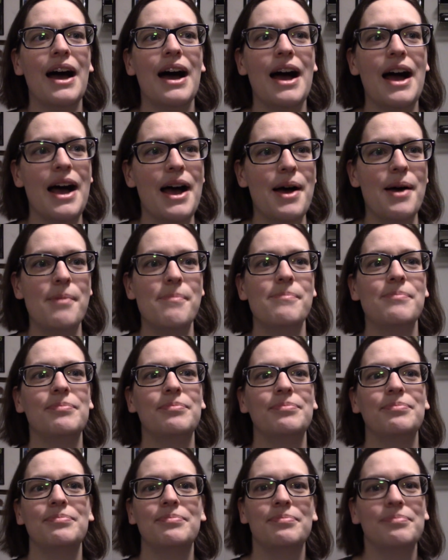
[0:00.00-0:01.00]
Um,
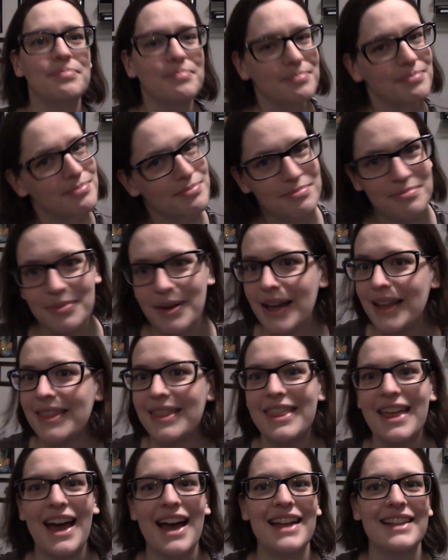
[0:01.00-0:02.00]

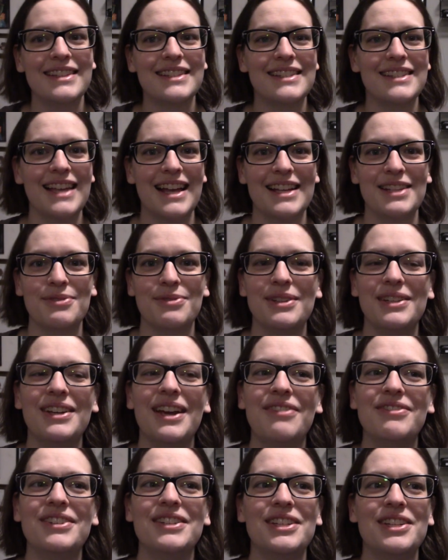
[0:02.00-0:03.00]
but that's that's what you
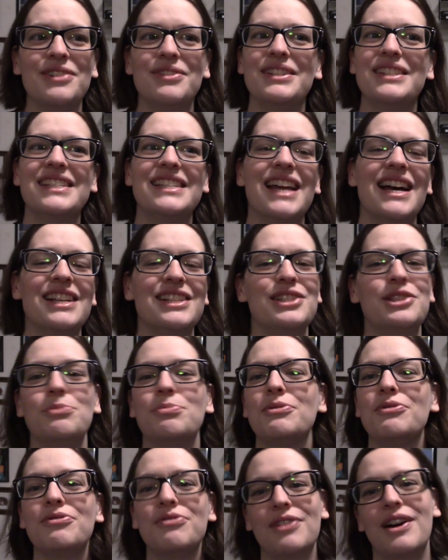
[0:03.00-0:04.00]
have to do. It's not
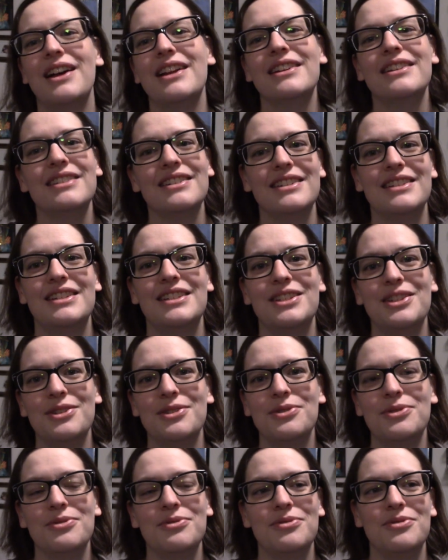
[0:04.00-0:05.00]
super fun
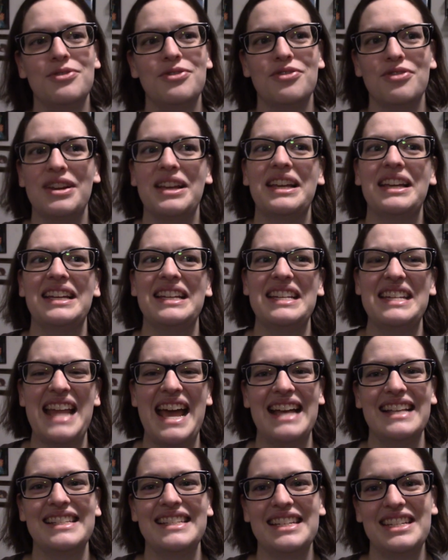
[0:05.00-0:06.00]
to drink a
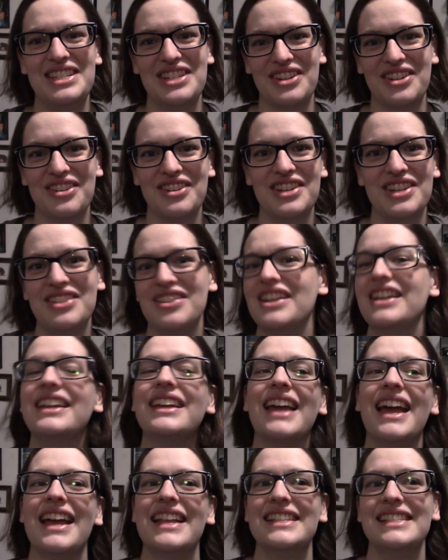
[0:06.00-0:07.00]
nasty sugary
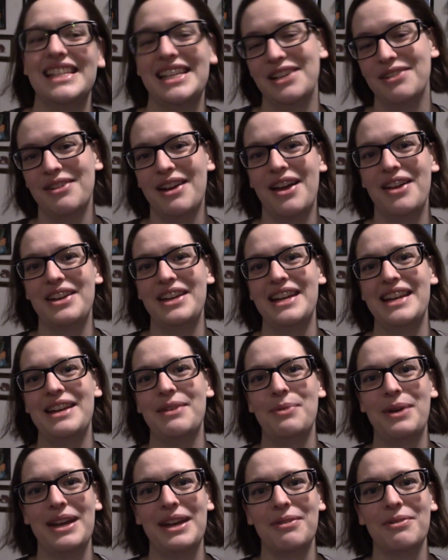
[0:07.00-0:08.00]
drink and sit around in
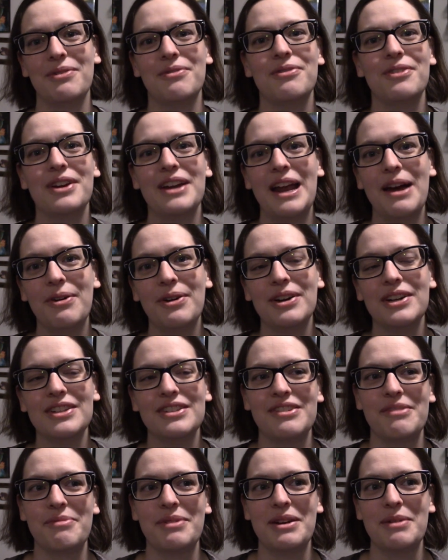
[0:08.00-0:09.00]
a waiting room for an hour.
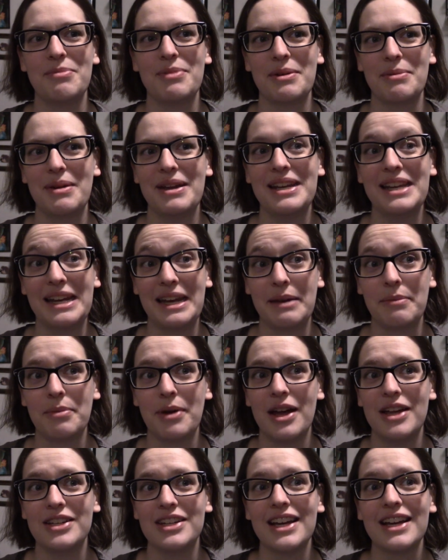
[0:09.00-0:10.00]
So I'm going to bring my knitting
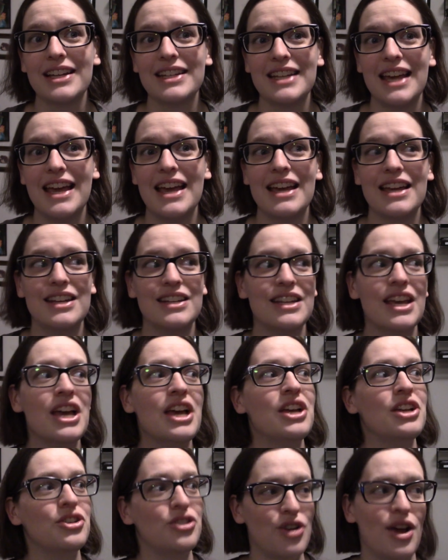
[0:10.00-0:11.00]
project and
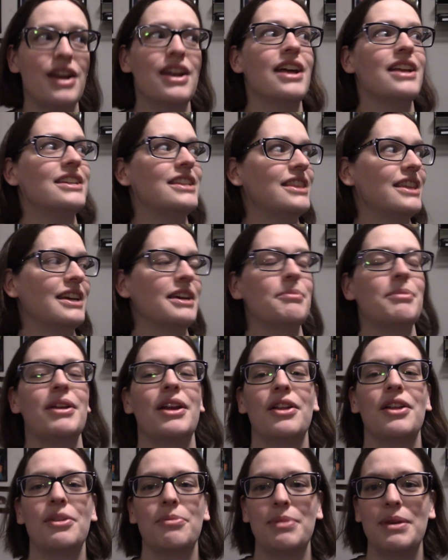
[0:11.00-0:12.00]
try not to think about
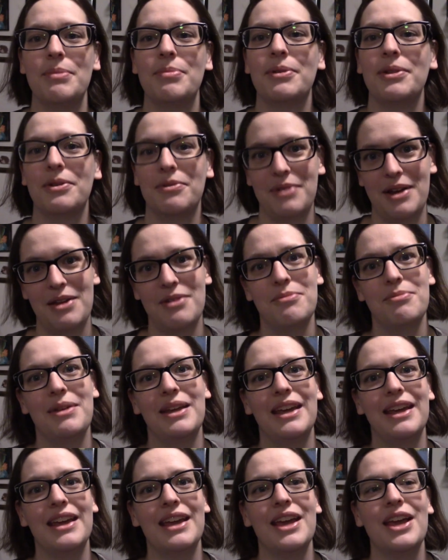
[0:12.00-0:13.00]
all the people around
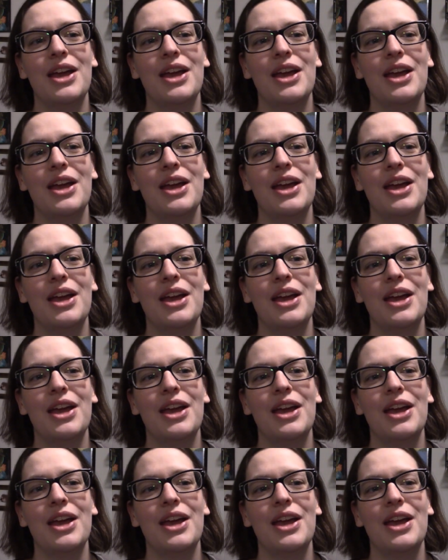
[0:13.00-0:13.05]
me